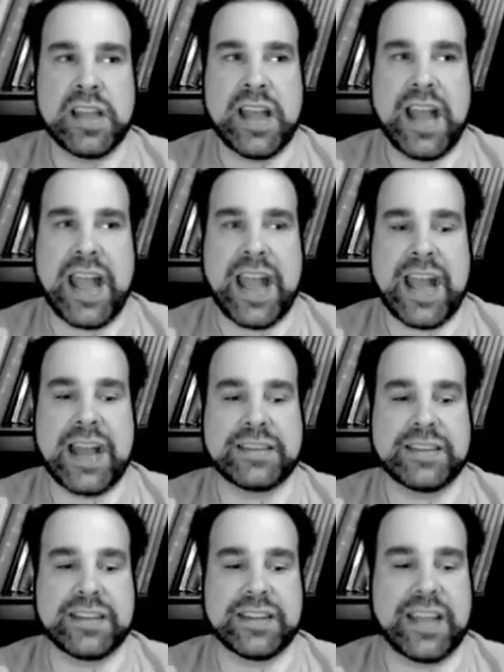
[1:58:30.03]

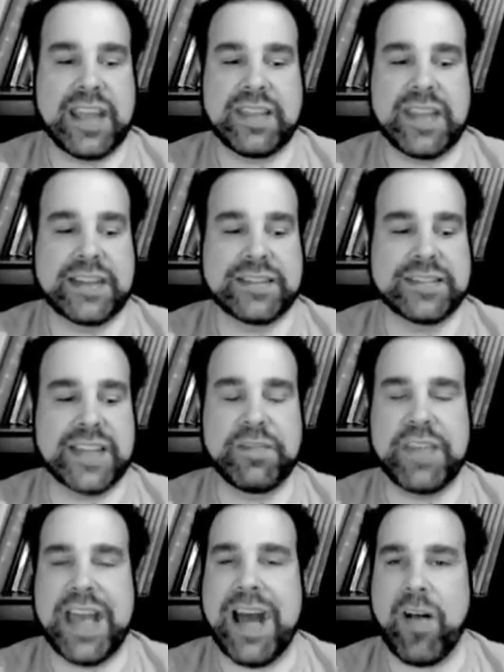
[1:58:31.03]
And they, they enslaved
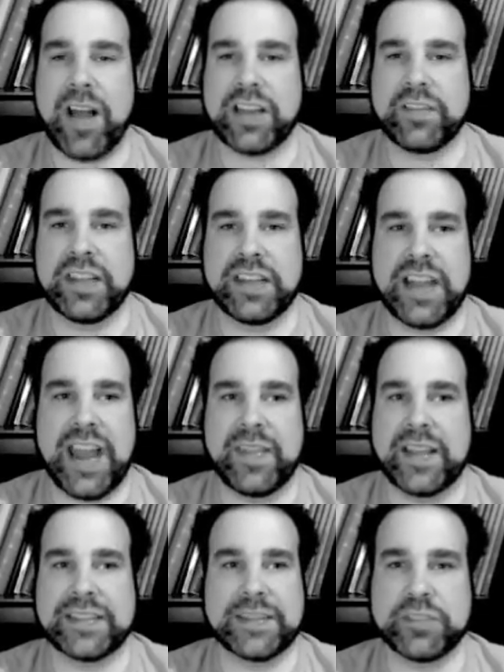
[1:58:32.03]
the hell out of it, and
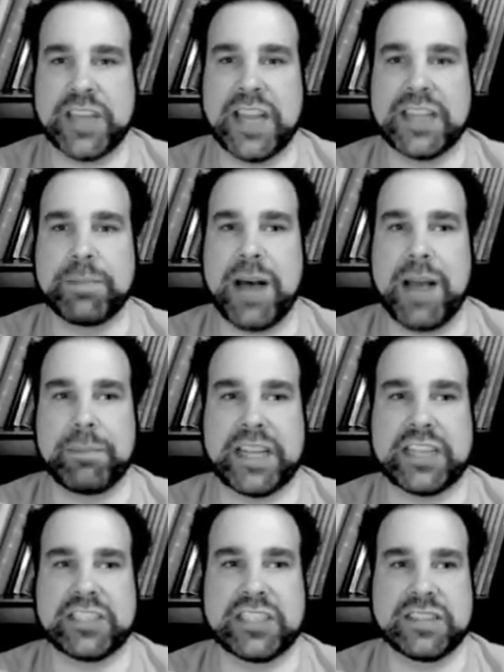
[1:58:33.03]
they subjugated the
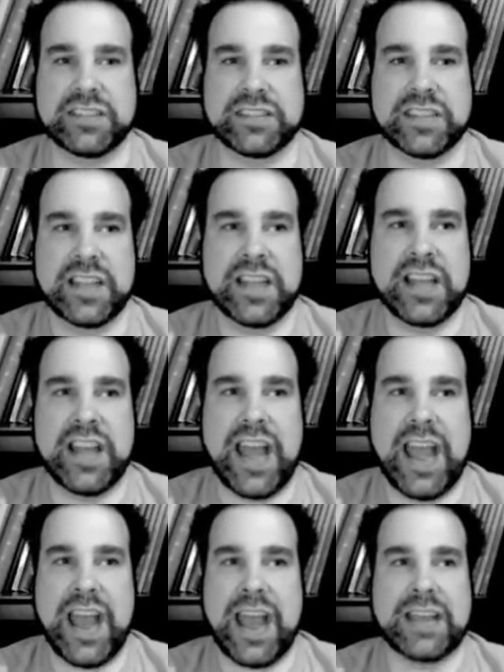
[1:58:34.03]
populations,
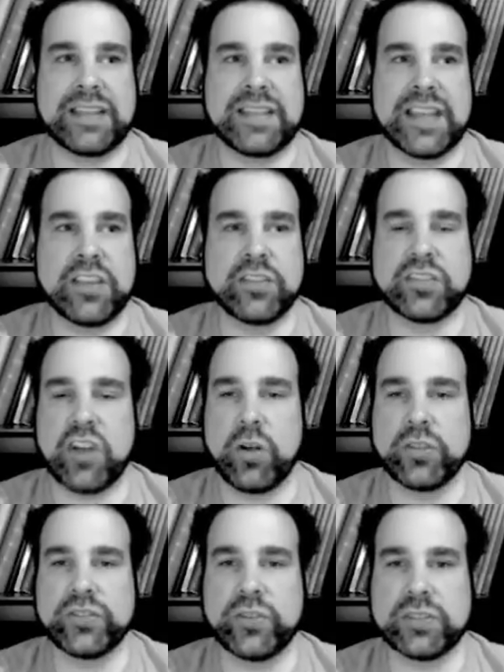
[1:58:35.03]
and they used
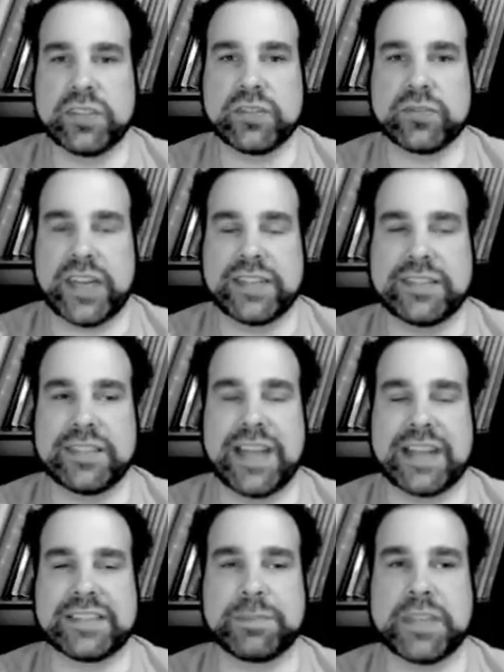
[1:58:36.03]
all sorts of racist
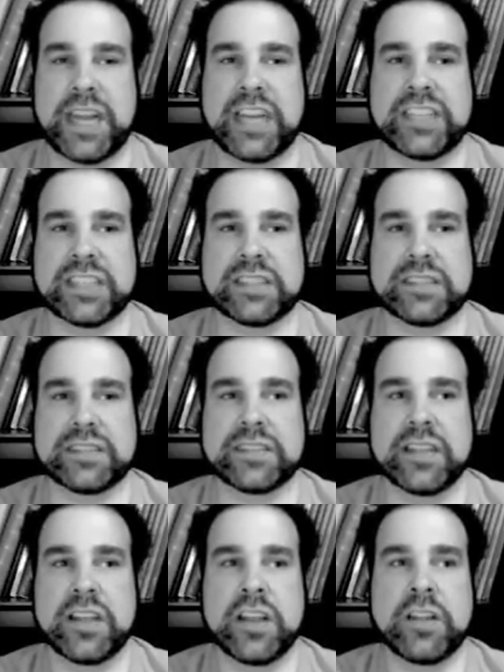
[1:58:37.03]

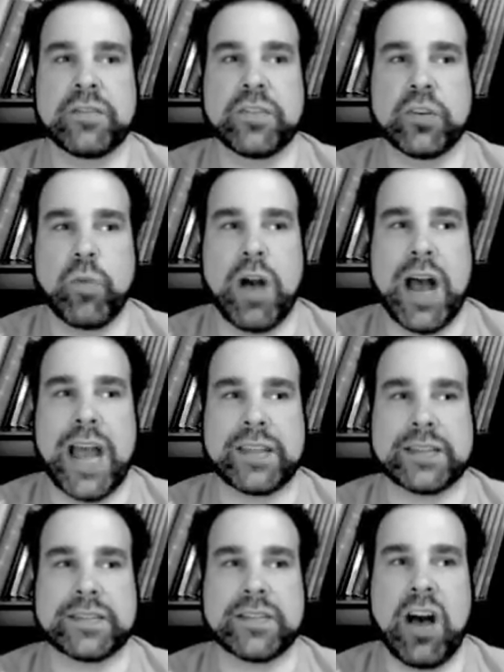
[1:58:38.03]
explanations for why
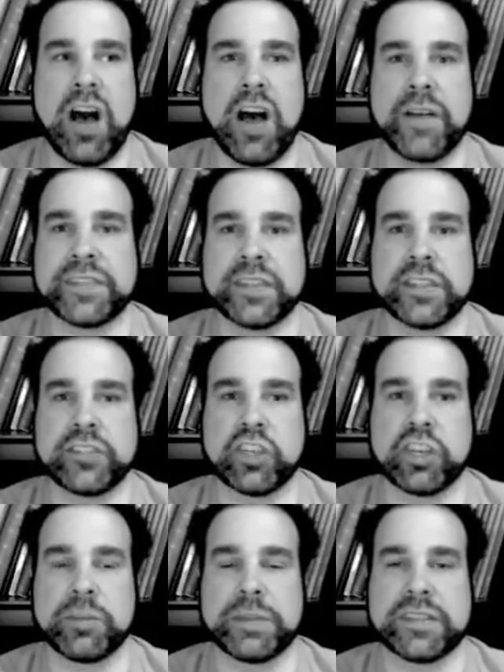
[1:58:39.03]
the Slavs and the
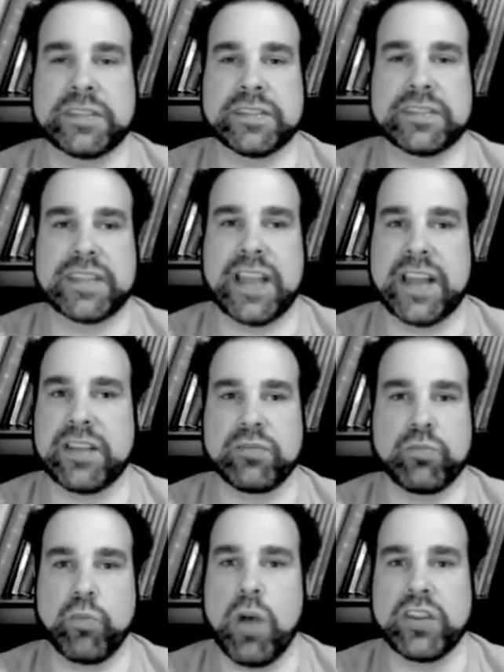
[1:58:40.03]
Germans and
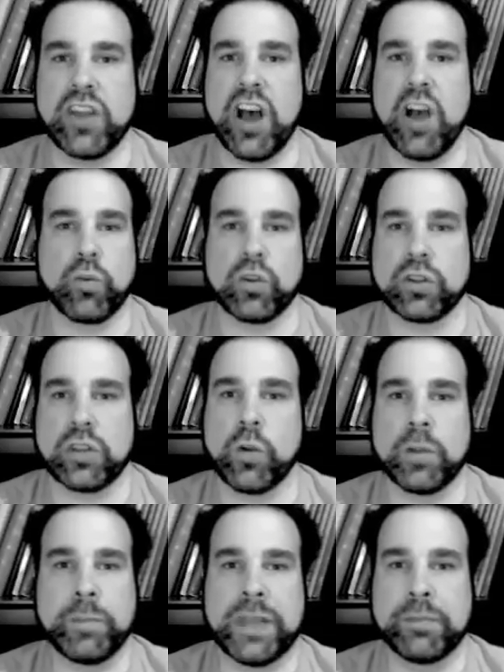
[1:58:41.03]
whatnot were
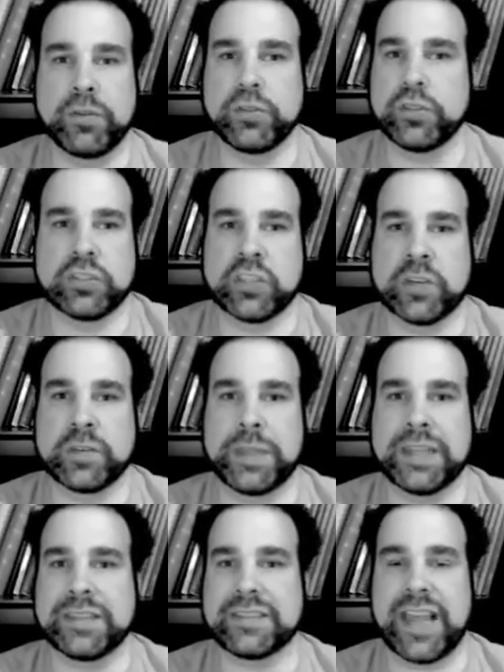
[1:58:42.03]
lower people who deserved to
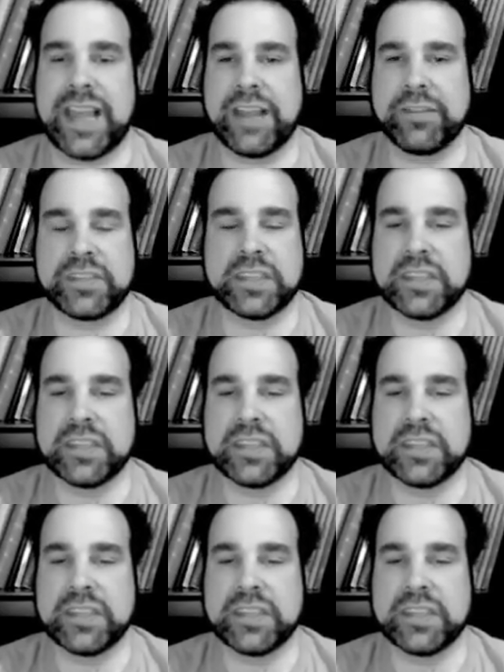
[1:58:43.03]
be enslaved,